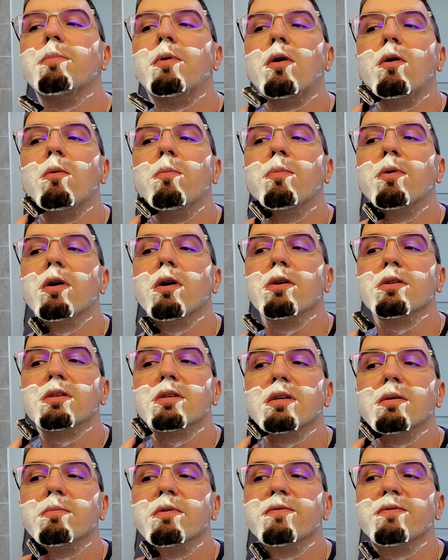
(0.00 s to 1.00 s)
Paul brought
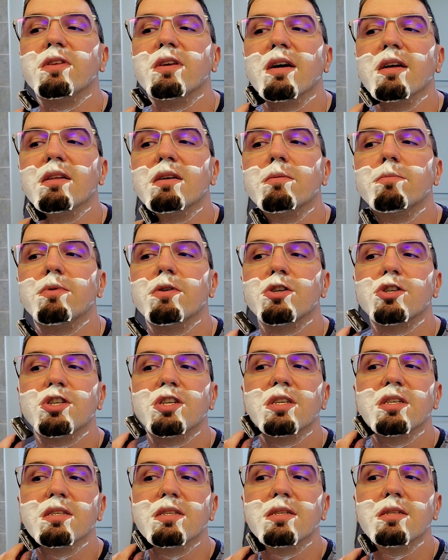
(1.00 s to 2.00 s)
some of the other
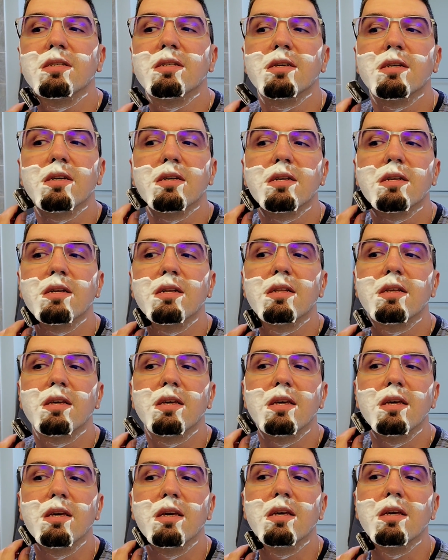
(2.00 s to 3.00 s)
brushes that
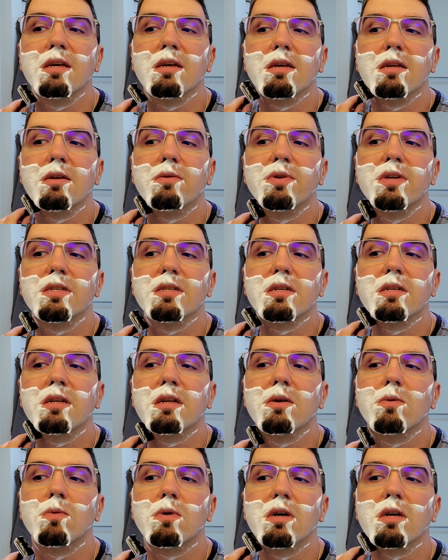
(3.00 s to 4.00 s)
he
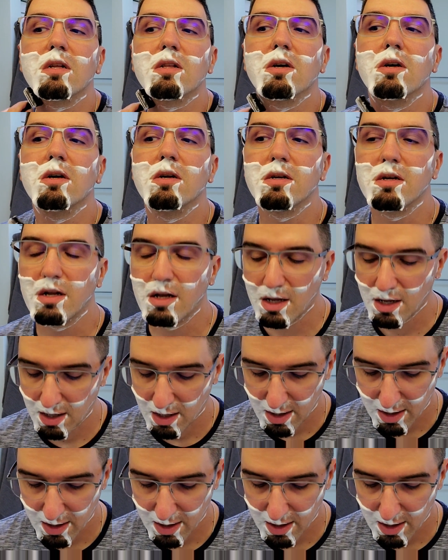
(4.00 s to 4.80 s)
recently worked on,